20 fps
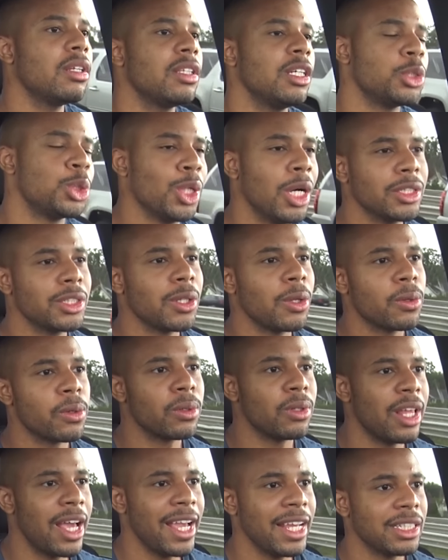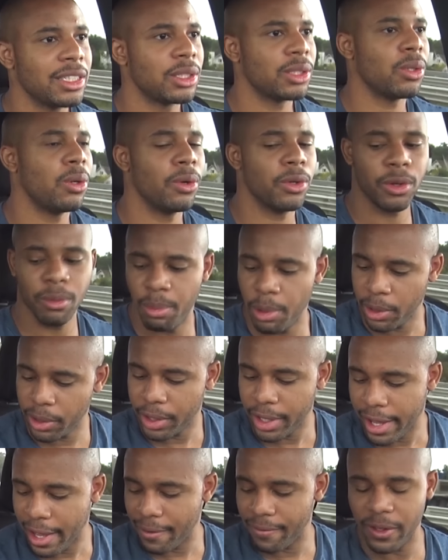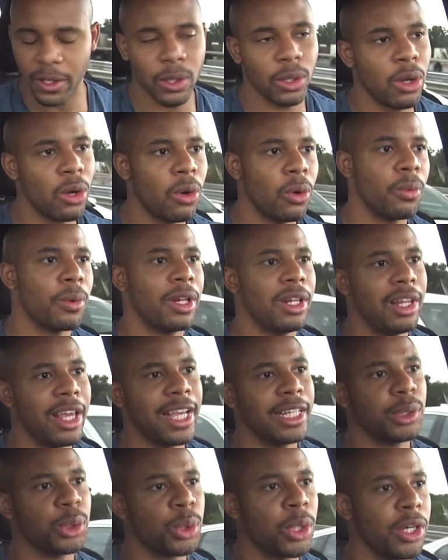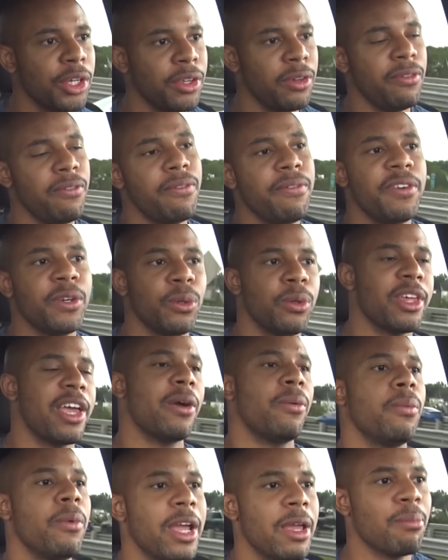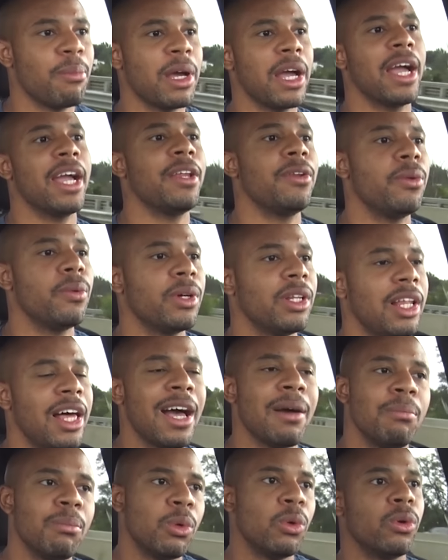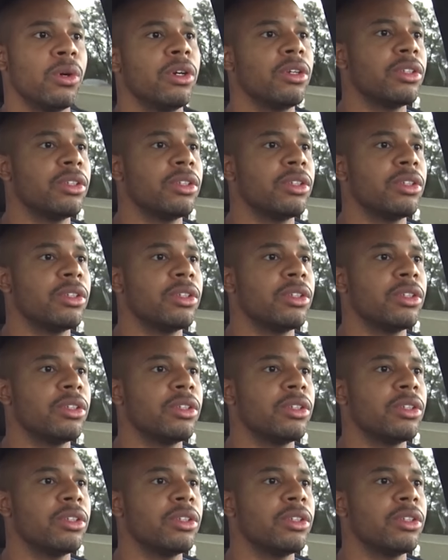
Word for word: the truck's a little light, so pulling a heavy load, the light truck, you feel that weight so